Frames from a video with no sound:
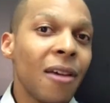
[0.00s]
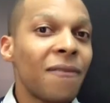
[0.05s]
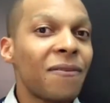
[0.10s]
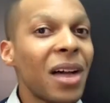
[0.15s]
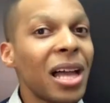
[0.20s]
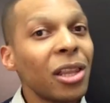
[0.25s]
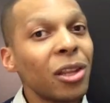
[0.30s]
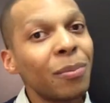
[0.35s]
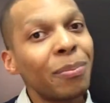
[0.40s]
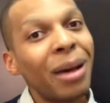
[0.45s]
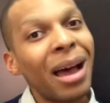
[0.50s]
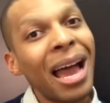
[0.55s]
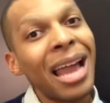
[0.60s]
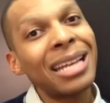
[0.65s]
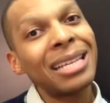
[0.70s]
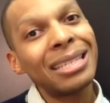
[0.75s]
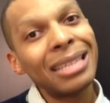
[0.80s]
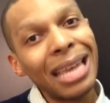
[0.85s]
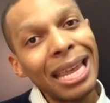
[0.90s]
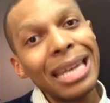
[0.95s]
followed by
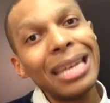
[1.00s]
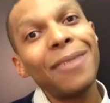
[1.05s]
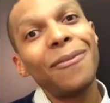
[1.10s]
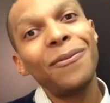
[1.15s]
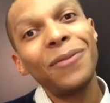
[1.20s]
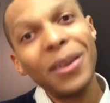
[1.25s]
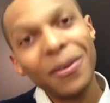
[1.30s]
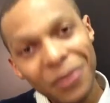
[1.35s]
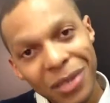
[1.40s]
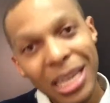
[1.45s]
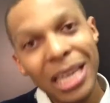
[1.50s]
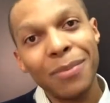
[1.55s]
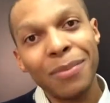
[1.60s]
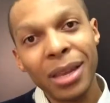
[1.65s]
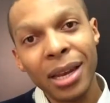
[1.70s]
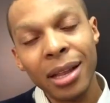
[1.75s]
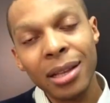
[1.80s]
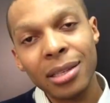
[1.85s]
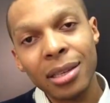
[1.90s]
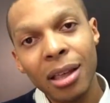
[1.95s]
10 to 15
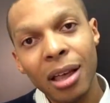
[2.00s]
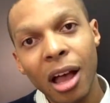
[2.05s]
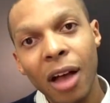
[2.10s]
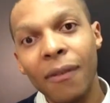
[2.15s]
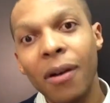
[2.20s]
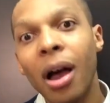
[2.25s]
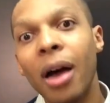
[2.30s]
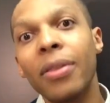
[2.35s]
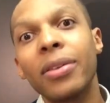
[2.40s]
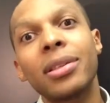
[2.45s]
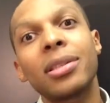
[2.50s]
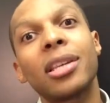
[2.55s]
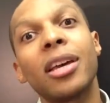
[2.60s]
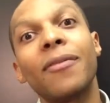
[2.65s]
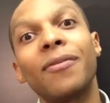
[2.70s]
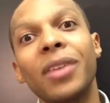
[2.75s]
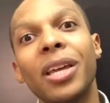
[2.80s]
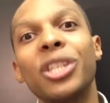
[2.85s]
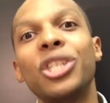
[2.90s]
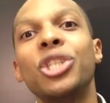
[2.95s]
minutes of all the
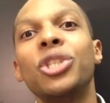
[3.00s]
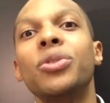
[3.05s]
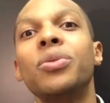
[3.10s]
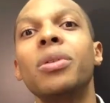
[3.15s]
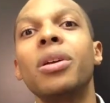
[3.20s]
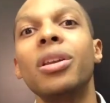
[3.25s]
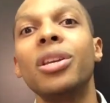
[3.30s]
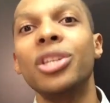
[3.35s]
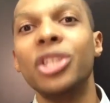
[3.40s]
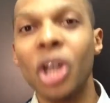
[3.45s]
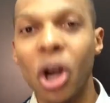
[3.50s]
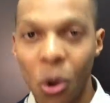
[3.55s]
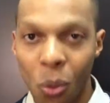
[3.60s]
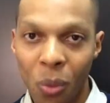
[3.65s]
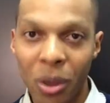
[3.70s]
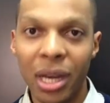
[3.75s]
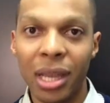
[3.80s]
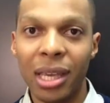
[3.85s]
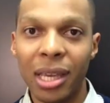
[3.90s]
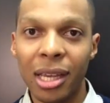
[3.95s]
stuff that you don't
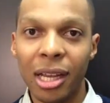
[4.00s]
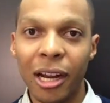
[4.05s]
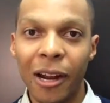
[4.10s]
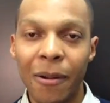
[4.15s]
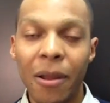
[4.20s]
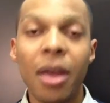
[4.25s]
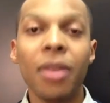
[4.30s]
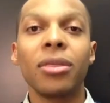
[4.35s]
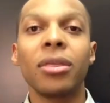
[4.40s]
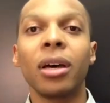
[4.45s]
want to hear.